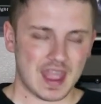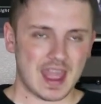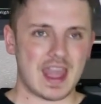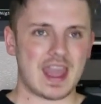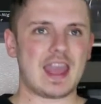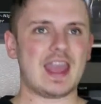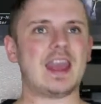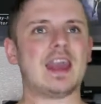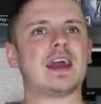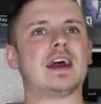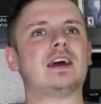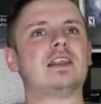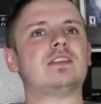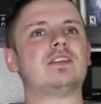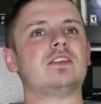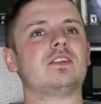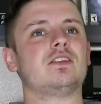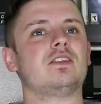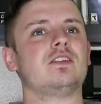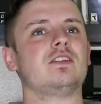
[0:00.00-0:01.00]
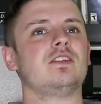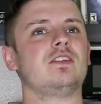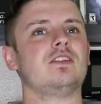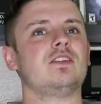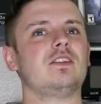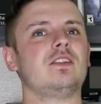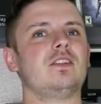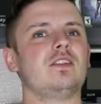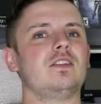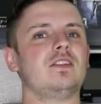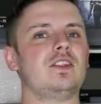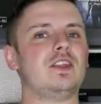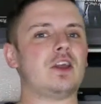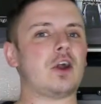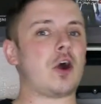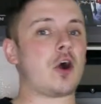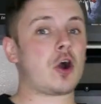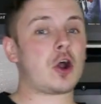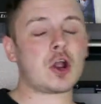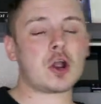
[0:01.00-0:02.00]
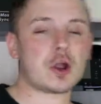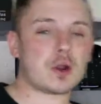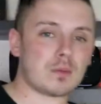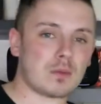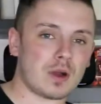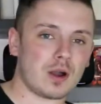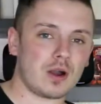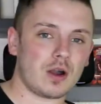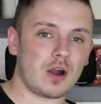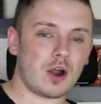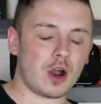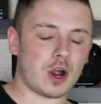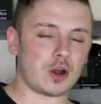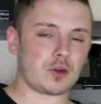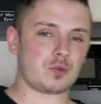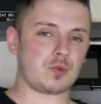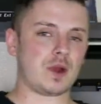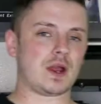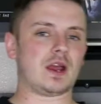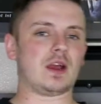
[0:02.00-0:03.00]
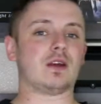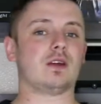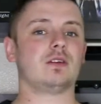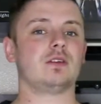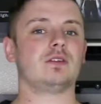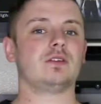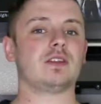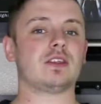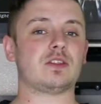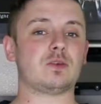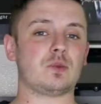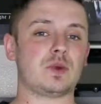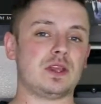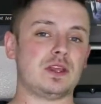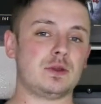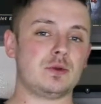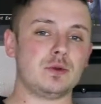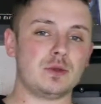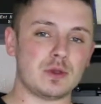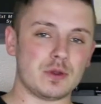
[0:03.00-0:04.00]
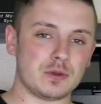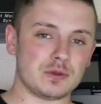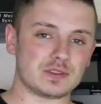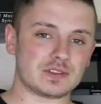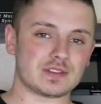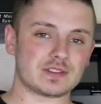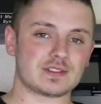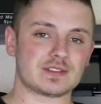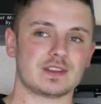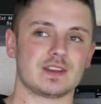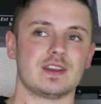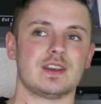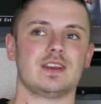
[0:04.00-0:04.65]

And the ARM hardware that the Wii U uses